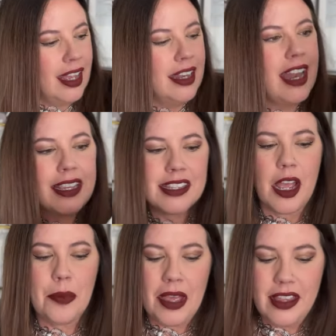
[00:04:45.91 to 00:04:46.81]
Next
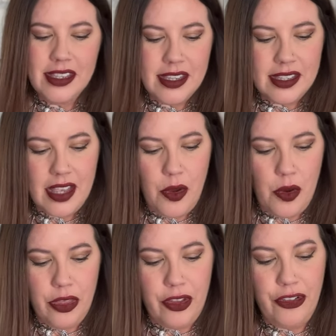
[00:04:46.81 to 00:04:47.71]
up, and this is
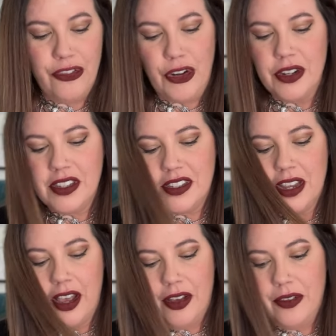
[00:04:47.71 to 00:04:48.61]
the first
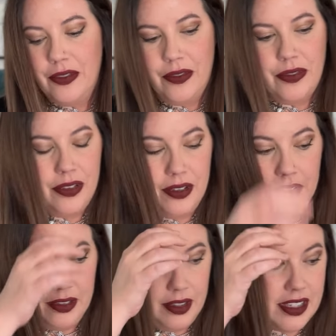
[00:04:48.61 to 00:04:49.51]
of
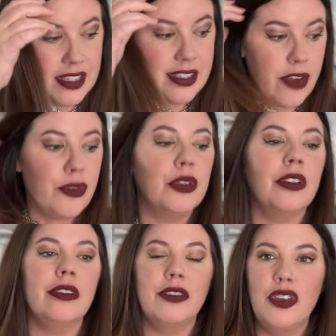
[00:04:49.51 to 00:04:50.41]

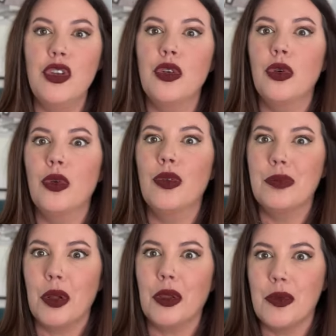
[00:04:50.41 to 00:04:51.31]
several new
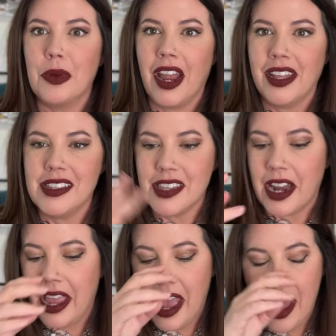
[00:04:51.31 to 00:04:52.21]
BOLO brands that
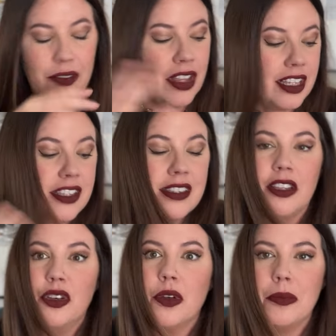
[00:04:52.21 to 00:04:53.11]
I have, at least
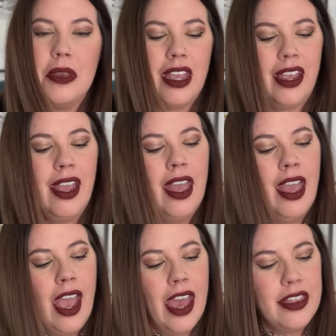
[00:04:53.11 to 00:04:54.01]
new to me.
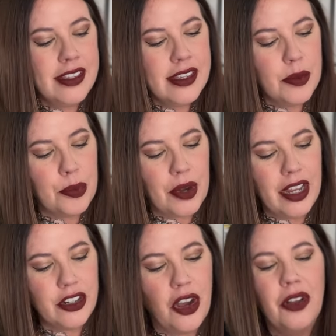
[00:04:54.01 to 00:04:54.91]
And this is a
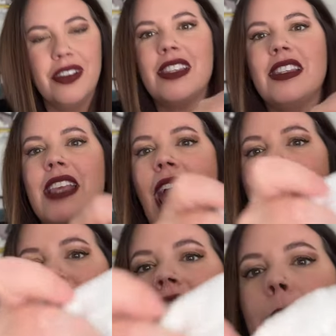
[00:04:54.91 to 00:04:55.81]
brand called
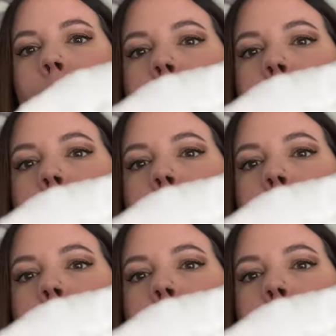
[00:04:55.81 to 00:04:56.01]
Sass and